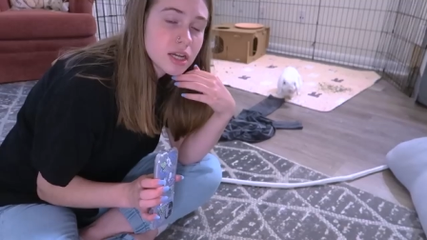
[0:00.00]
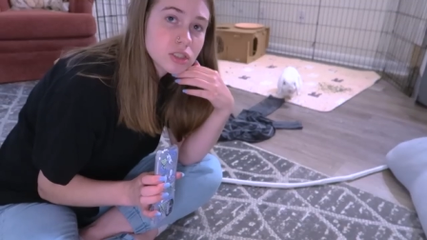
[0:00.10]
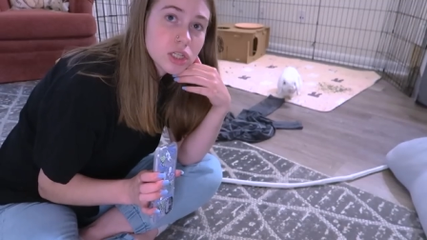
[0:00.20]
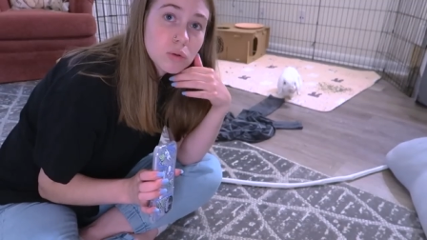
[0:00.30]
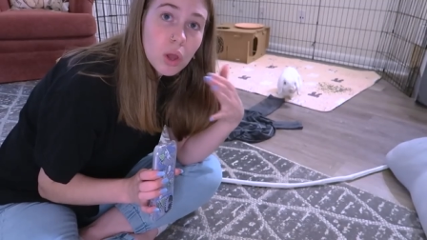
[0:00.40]

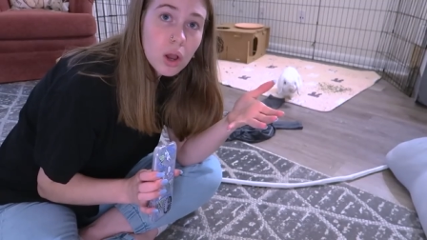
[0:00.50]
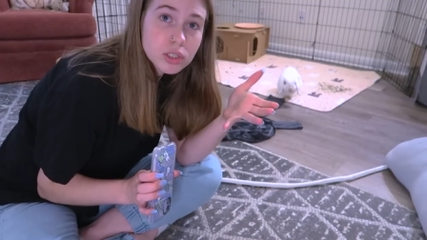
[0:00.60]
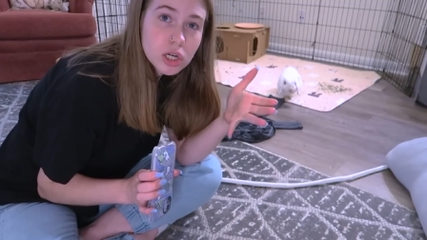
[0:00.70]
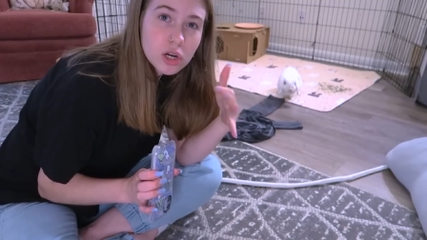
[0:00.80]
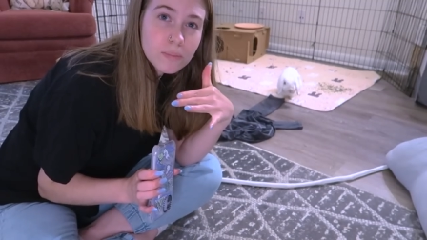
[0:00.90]
So
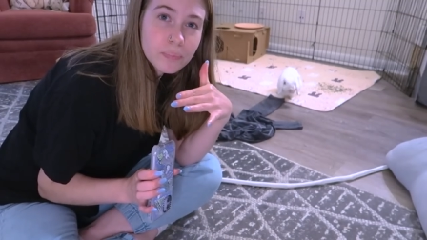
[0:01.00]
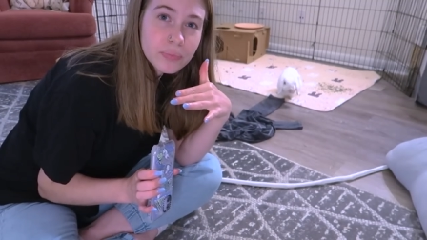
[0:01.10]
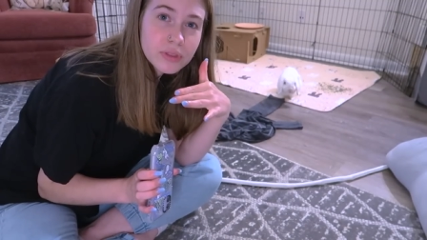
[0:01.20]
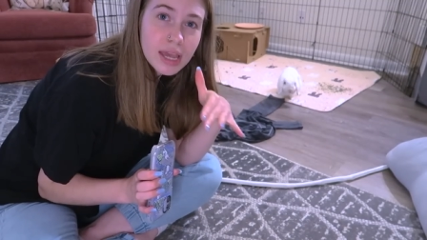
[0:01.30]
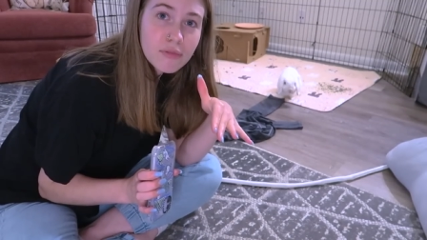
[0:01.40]
long term,
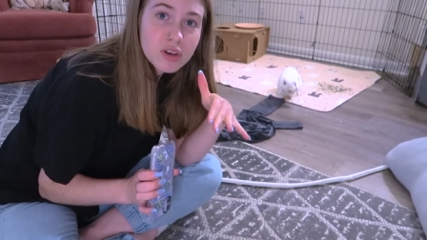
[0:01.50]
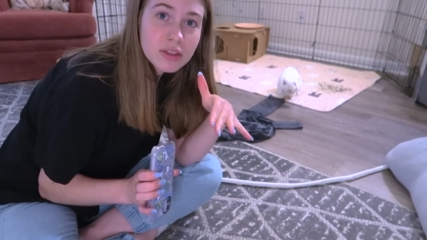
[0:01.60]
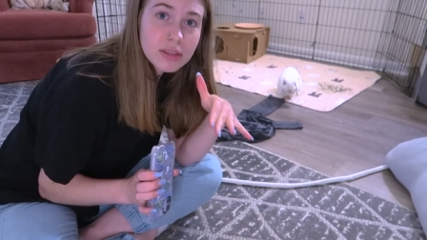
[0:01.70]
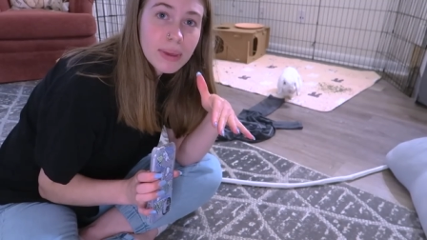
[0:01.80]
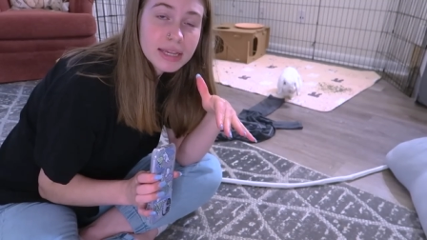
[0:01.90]

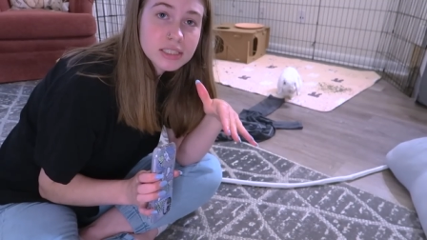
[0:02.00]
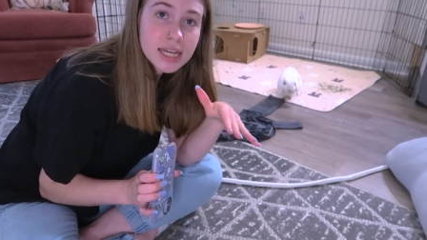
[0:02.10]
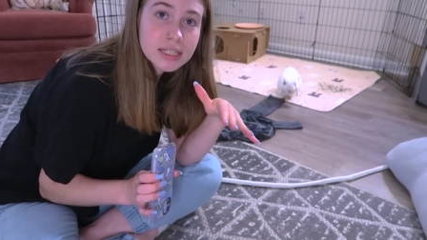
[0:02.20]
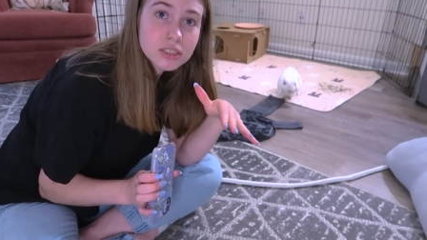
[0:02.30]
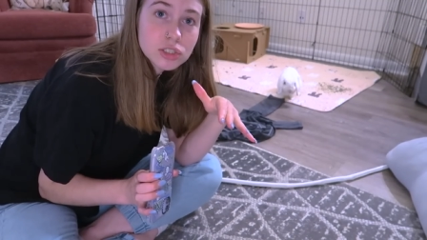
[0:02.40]
definitely makes
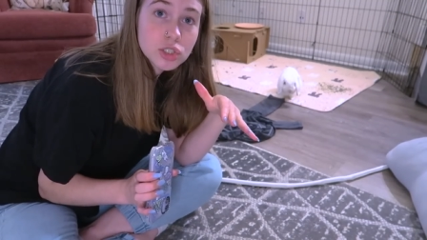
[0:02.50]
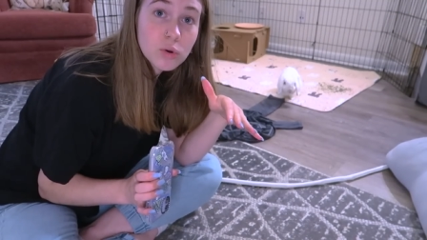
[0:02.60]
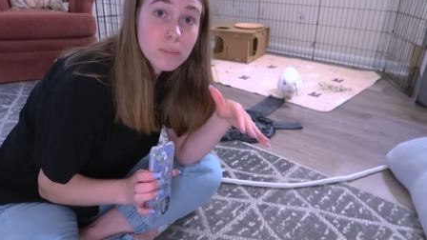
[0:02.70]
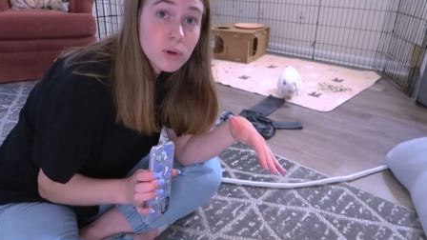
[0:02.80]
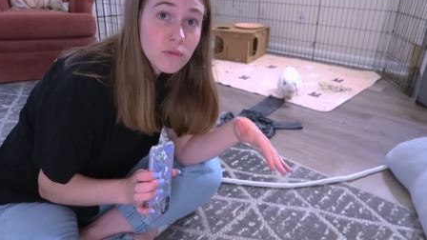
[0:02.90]
sense
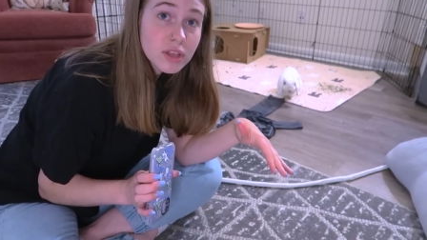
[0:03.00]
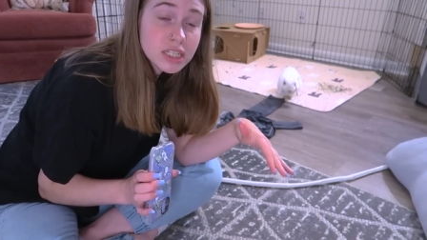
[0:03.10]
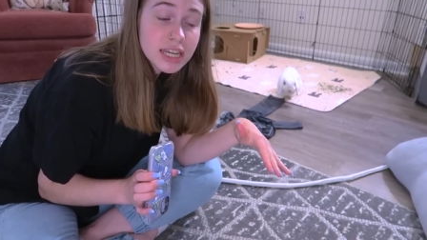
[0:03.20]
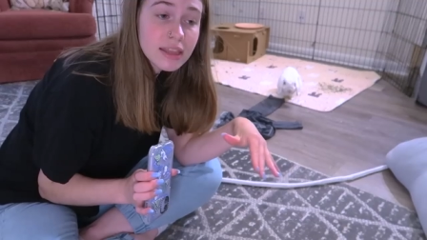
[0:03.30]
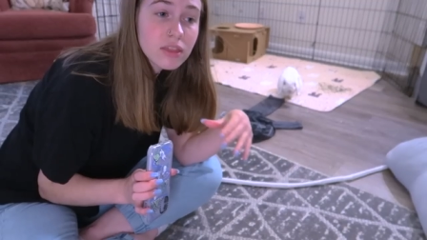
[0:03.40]
to remove the
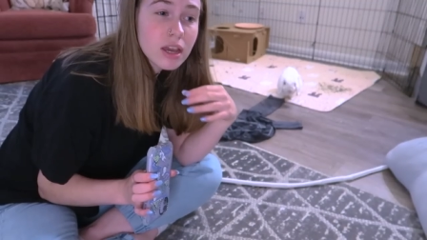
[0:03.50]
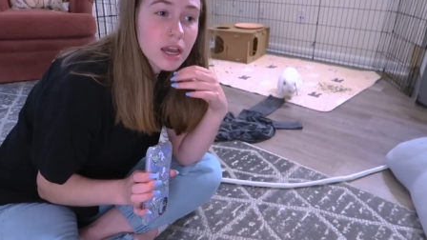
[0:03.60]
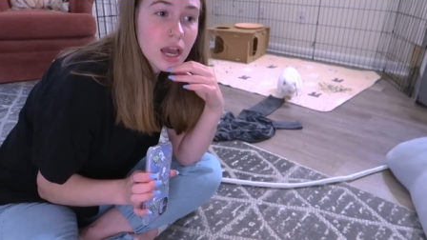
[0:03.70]
teeth,